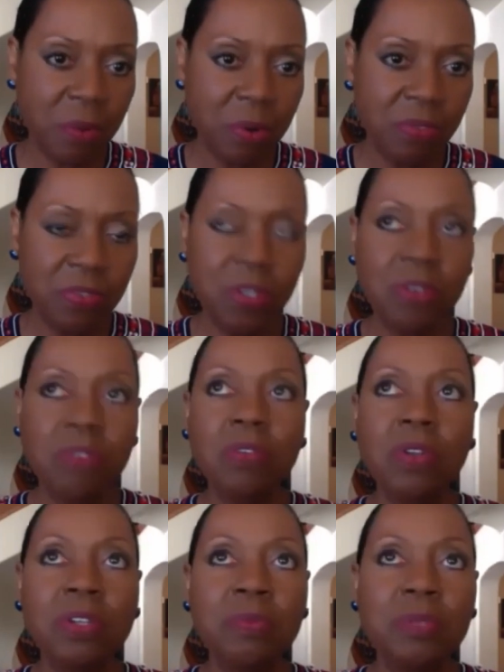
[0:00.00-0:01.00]
were
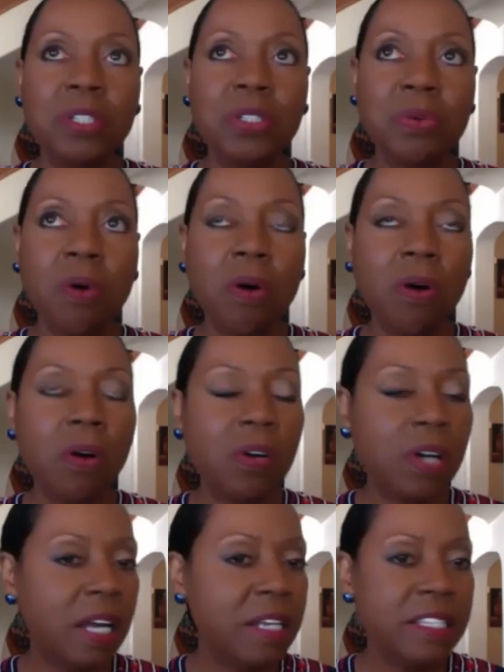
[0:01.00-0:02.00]
fearful and would do all
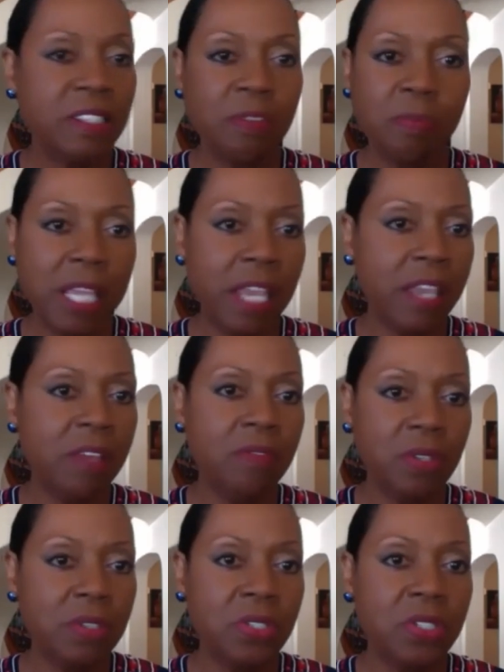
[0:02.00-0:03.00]
kinds of
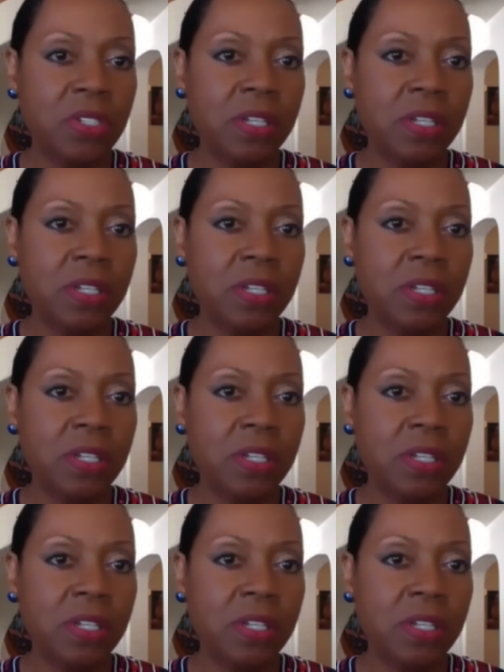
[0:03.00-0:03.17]
behaviors.